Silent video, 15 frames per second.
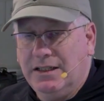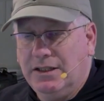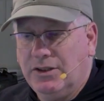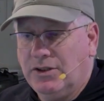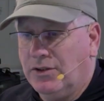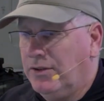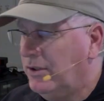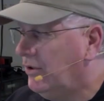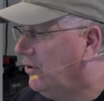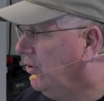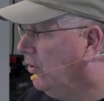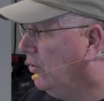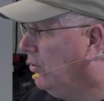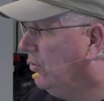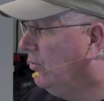So there's
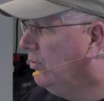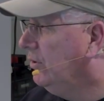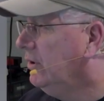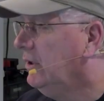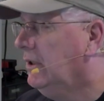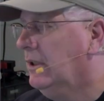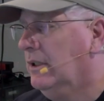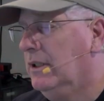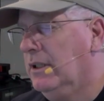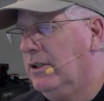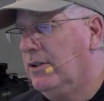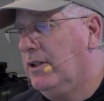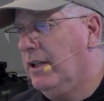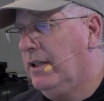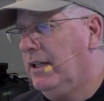
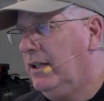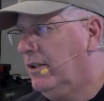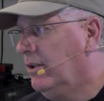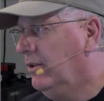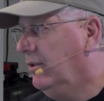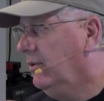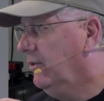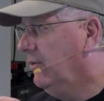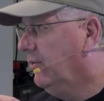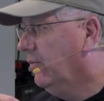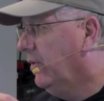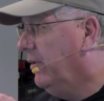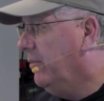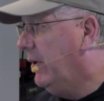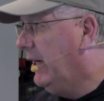nothing to
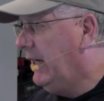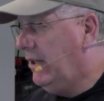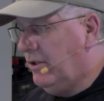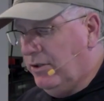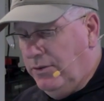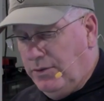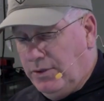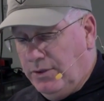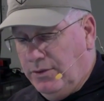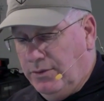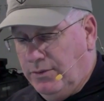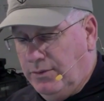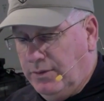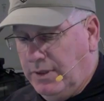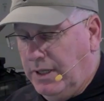remind you
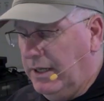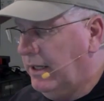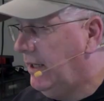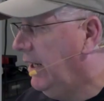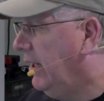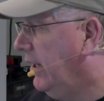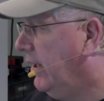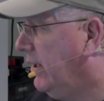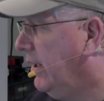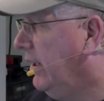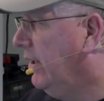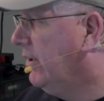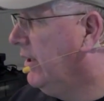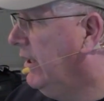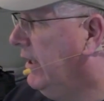so that it
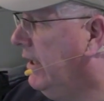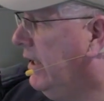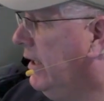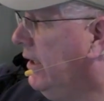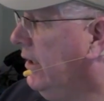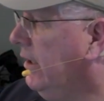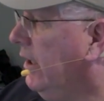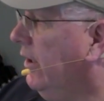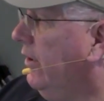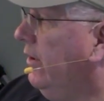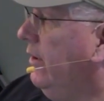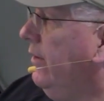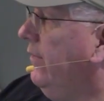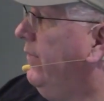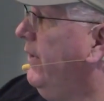is on, other
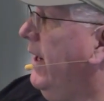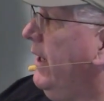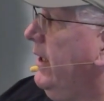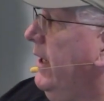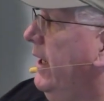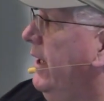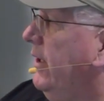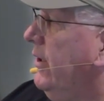than the fact that it